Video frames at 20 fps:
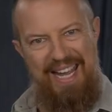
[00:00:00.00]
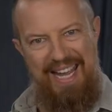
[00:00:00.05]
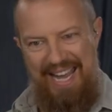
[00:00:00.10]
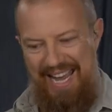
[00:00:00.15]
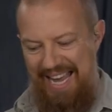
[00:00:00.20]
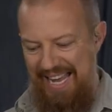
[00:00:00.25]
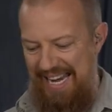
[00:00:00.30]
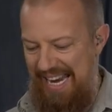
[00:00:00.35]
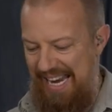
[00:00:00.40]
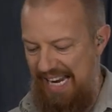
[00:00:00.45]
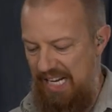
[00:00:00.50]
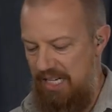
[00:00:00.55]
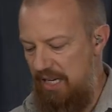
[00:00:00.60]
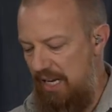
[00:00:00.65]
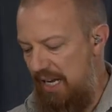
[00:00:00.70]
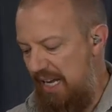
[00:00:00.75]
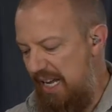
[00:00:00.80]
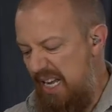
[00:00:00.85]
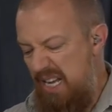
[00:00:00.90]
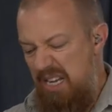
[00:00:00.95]
at hand.
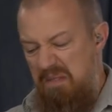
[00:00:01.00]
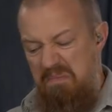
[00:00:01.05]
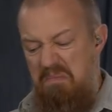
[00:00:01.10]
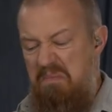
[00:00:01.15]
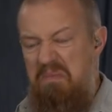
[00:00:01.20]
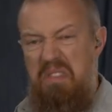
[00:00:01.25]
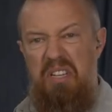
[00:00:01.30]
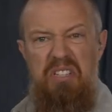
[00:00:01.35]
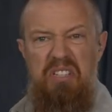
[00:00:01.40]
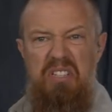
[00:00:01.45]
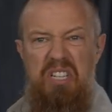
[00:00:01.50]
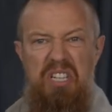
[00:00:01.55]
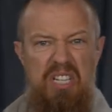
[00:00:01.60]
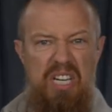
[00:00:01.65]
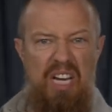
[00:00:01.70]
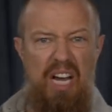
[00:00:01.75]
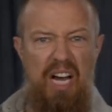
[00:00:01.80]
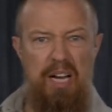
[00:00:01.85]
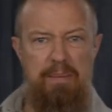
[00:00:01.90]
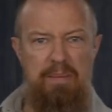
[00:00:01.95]
This is
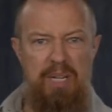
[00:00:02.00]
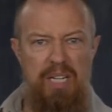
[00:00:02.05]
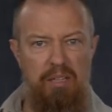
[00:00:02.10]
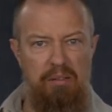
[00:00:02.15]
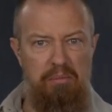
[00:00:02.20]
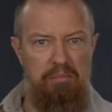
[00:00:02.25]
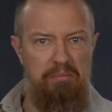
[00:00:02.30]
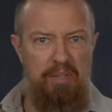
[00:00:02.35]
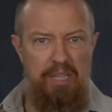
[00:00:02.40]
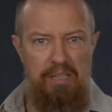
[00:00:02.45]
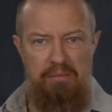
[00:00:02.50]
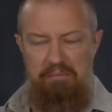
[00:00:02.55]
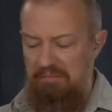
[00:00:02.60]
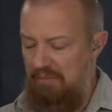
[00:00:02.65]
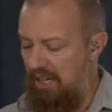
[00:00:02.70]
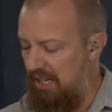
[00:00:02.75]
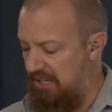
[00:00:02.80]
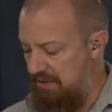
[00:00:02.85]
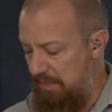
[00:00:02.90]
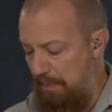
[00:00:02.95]
easy, I'm here, right?
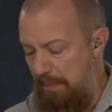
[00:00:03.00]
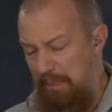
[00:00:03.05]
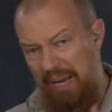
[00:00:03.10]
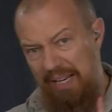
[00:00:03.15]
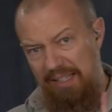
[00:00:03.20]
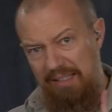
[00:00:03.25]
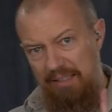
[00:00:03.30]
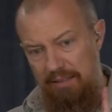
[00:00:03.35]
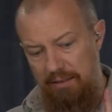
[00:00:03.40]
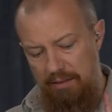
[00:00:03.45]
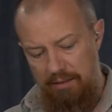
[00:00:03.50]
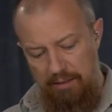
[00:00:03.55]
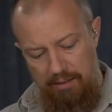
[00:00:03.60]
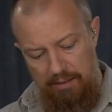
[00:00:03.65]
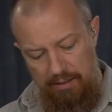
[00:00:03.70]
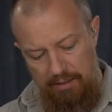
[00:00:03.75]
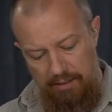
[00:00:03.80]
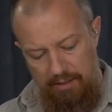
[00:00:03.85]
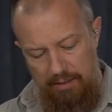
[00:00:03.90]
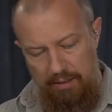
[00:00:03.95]
Nice, but
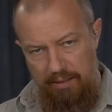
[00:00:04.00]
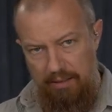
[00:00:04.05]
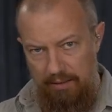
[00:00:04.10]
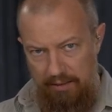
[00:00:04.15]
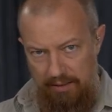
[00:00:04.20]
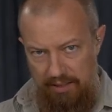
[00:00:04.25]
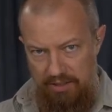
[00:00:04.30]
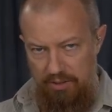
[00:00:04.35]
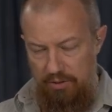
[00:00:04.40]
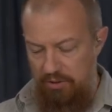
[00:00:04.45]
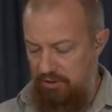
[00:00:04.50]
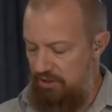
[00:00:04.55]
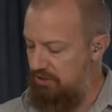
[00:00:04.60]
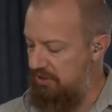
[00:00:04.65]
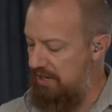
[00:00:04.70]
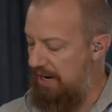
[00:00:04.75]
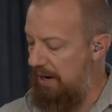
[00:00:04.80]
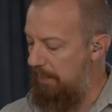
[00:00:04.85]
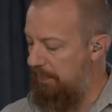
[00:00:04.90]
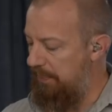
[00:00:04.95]
let's use
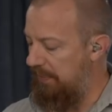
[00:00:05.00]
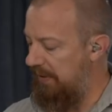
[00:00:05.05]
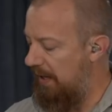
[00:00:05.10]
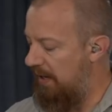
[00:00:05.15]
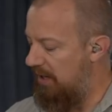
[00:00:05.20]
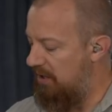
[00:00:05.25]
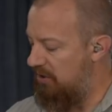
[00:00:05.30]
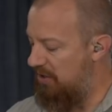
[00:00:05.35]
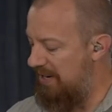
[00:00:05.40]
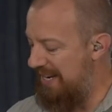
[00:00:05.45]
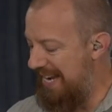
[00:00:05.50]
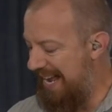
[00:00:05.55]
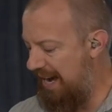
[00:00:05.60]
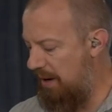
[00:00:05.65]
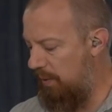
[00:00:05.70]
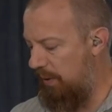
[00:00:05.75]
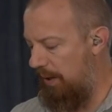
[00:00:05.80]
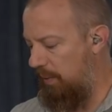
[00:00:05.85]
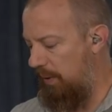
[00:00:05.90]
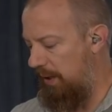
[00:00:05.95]
this now. So
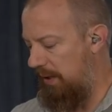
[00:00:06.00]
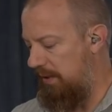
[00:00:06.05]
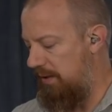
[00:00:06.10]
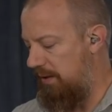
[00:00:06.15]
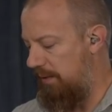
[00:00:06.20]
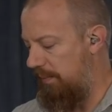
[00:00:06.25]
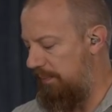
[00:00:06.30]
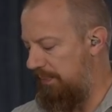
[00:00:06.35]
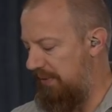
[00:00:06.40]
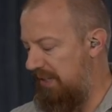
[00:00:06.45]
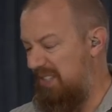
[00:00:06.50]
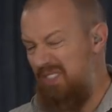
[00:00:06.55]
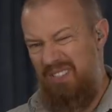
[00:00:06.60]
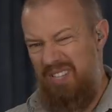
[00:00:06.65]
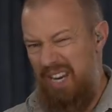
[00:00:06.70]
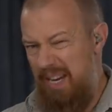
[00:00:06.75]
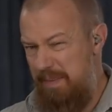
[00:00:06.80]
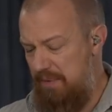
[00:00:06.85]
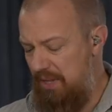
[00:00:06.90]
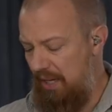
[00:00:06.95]
now what I want to do,
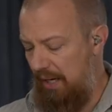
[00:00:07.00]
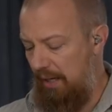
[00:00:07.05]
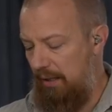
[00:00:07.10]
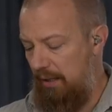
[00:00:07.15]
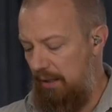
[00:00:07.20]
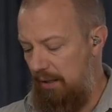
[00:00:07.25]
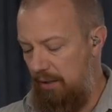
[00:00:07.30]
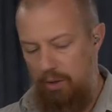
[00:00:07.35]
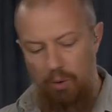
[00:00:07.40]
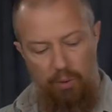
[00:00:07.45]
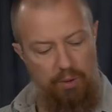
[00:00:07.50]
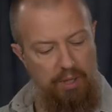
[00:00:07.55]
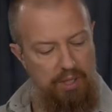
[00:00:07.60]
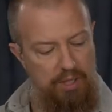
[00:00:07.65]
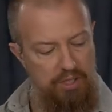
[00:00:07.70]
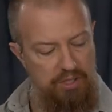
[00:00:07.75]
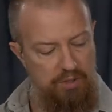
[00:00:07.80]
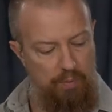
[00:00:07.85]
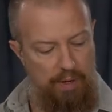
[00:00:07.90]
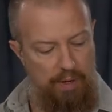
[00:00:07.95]
same thing, go into the custom